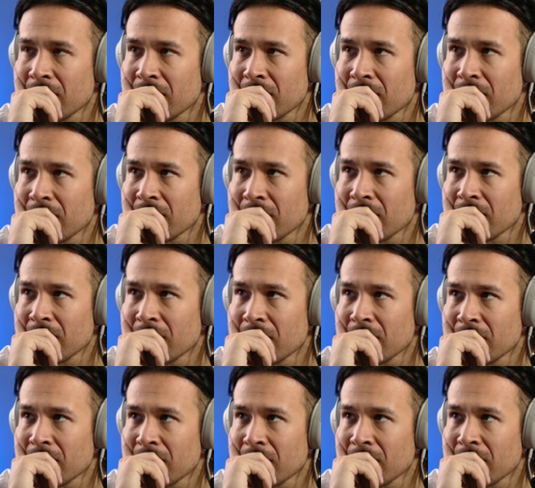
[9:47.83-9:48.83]

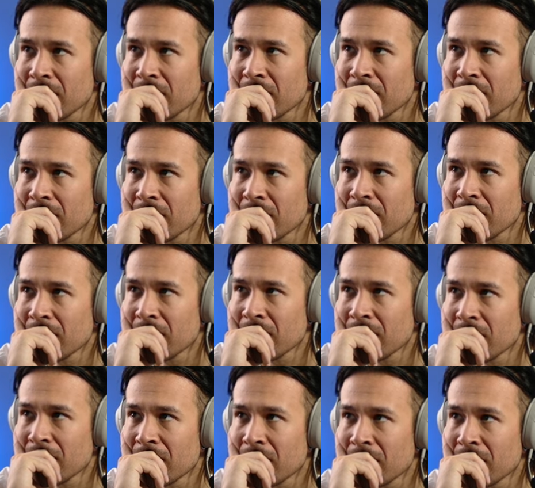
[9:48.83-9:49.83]

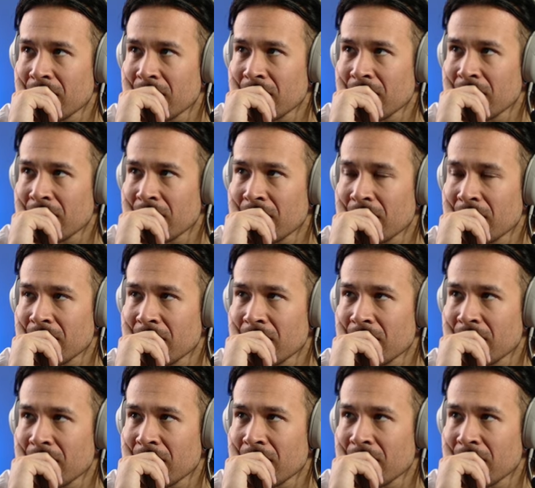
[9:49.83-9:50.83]

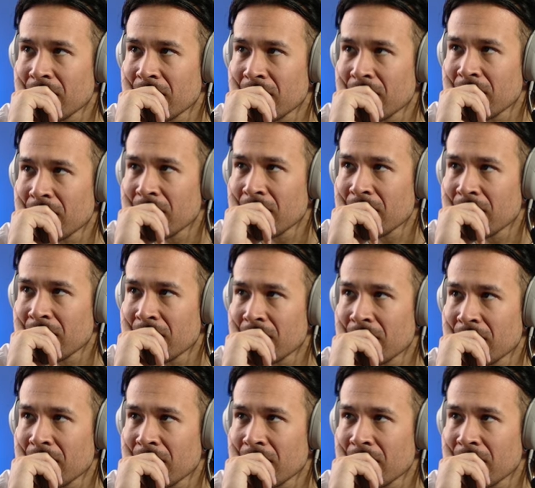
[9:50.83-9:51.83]

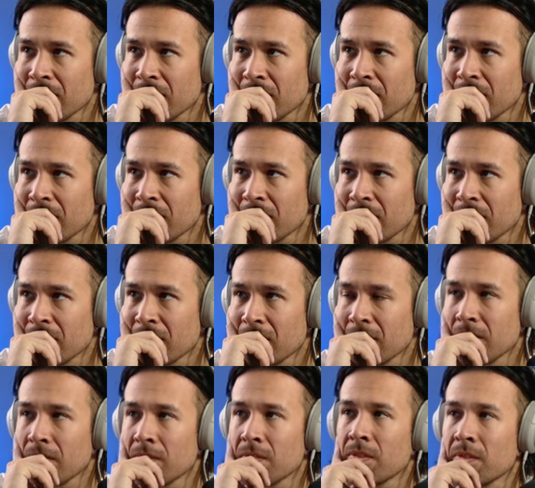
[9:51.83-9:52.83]

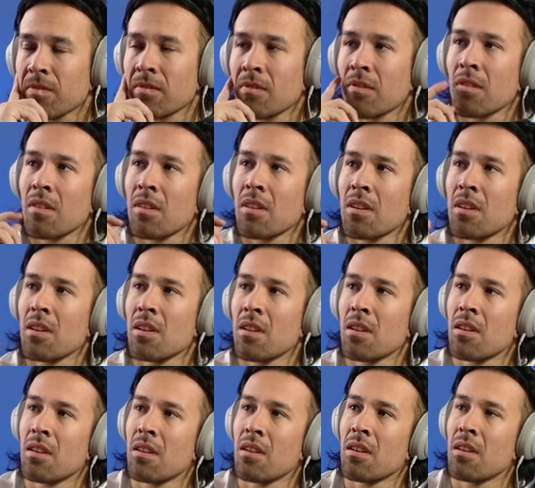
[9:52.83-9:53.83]

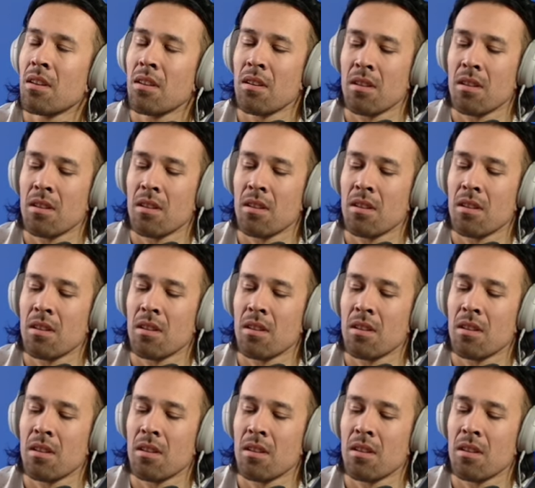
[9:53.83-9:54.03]
(not speaking)